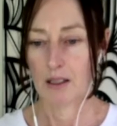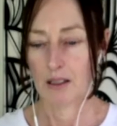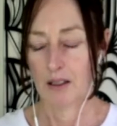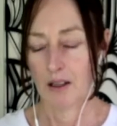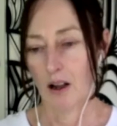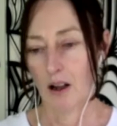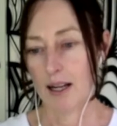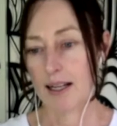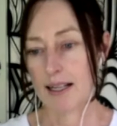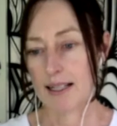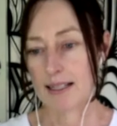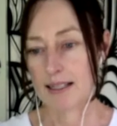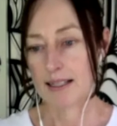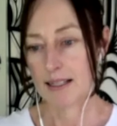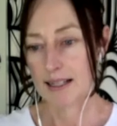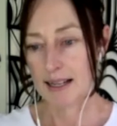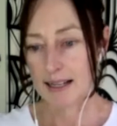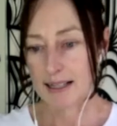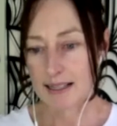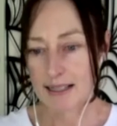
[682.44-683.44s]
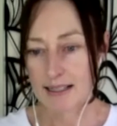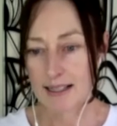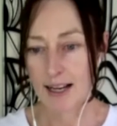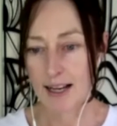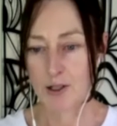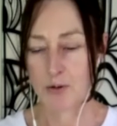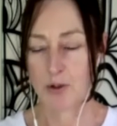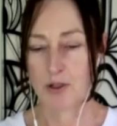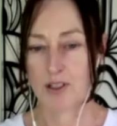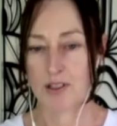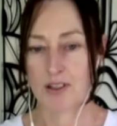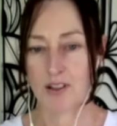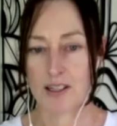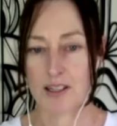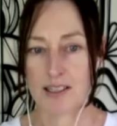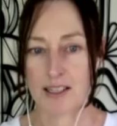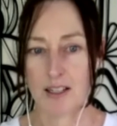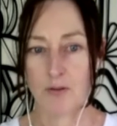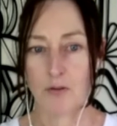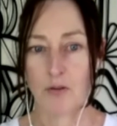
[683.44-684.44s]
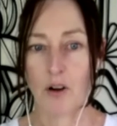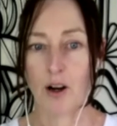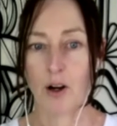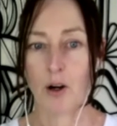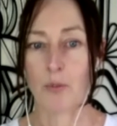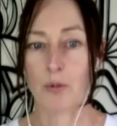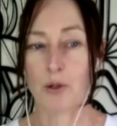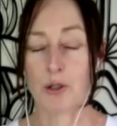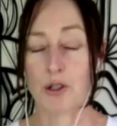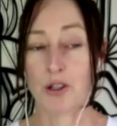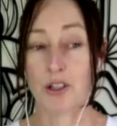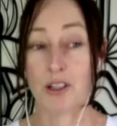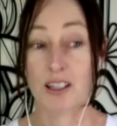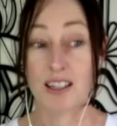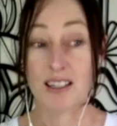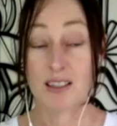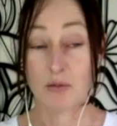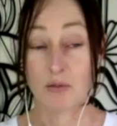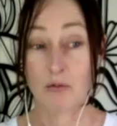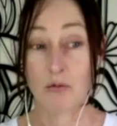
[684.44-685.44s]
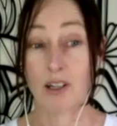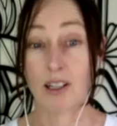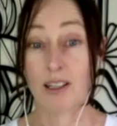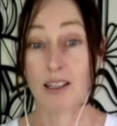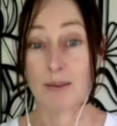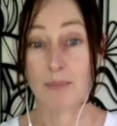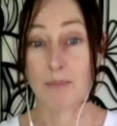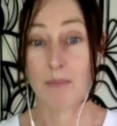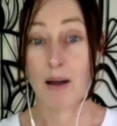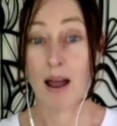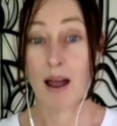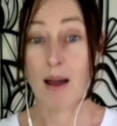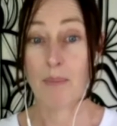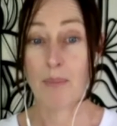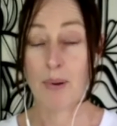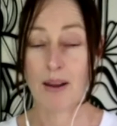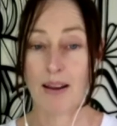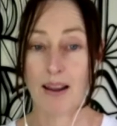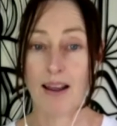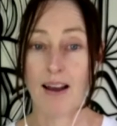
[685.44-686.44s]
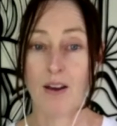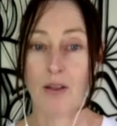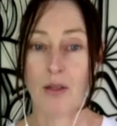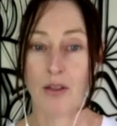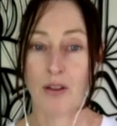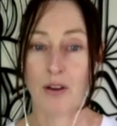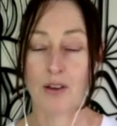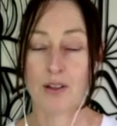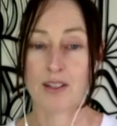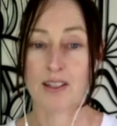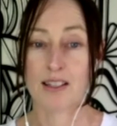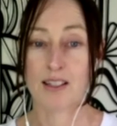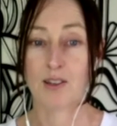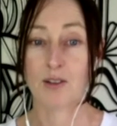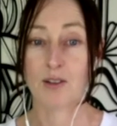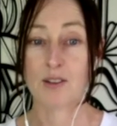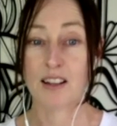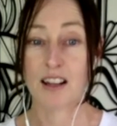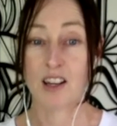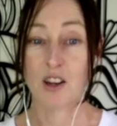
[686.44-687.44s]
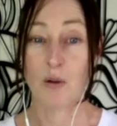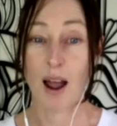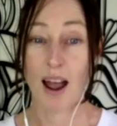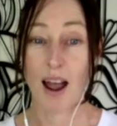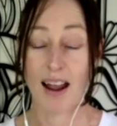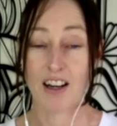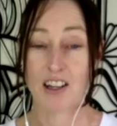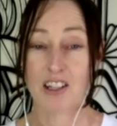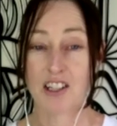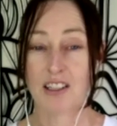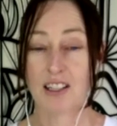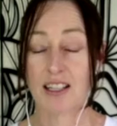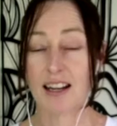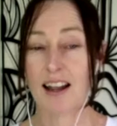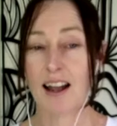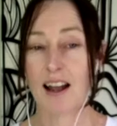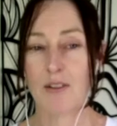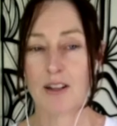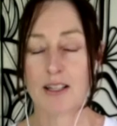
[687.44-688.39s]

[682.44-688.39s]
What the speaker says: I guess the next stage, which is identifying opportunities and really mapping out those skills that you actually have.